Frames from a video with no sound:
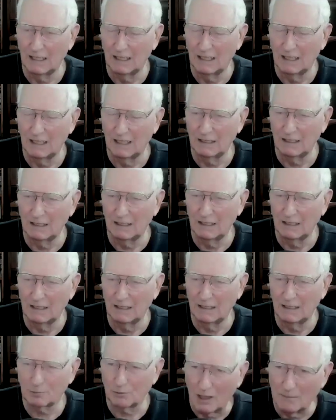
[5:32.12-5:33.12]
and and
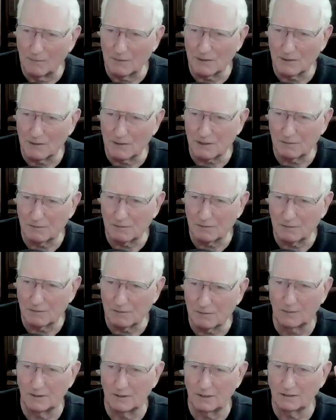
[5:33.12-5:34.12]
it promised me
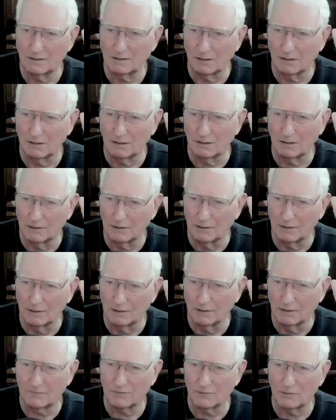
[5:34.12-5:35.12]
something. It delivered
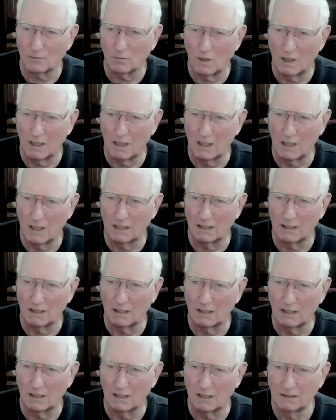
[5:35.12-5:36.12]
that for a while,
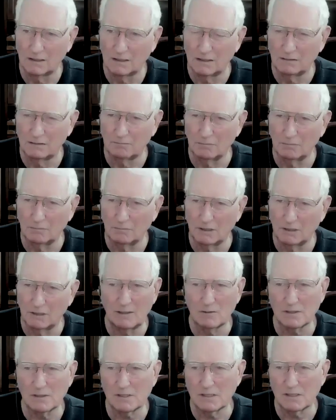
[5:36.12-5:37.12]
but
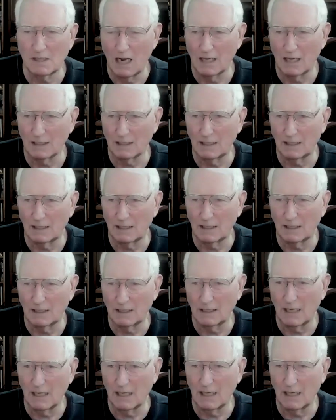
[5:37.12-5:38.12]
now it's not, and
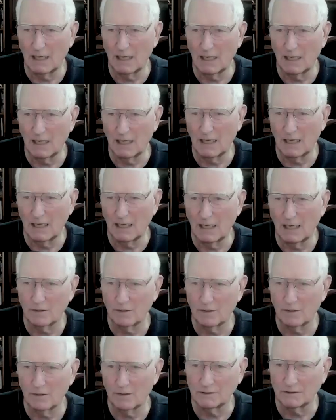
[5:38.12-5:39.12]
I don't know
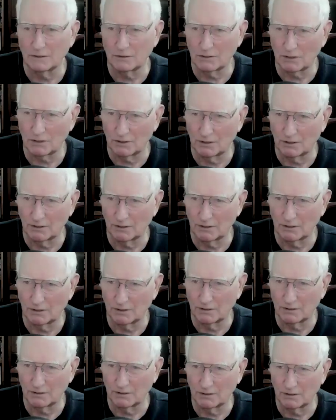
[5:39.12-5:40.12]
where the hell to
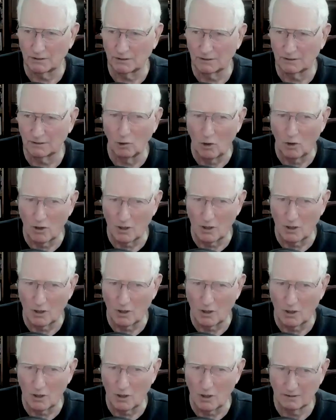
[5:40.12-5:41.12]
turn. I'm
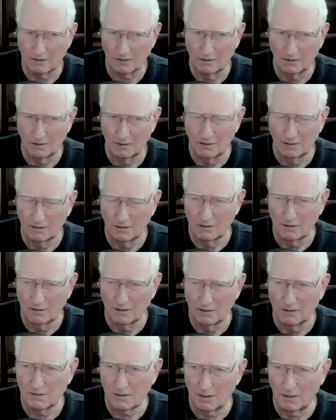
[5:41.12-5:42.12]
lost.
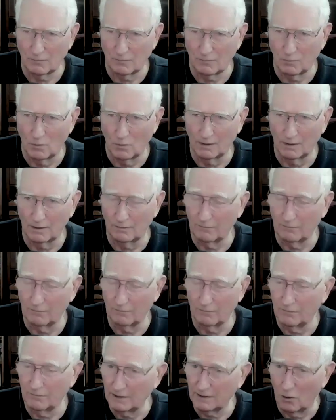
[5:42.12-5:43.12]
Step
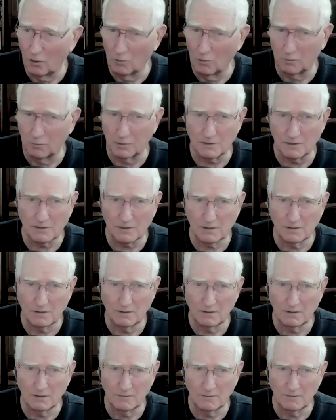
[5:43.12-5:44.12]
one, and feeling
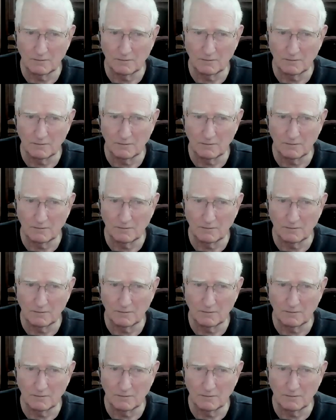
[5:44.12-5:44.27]
hopeless.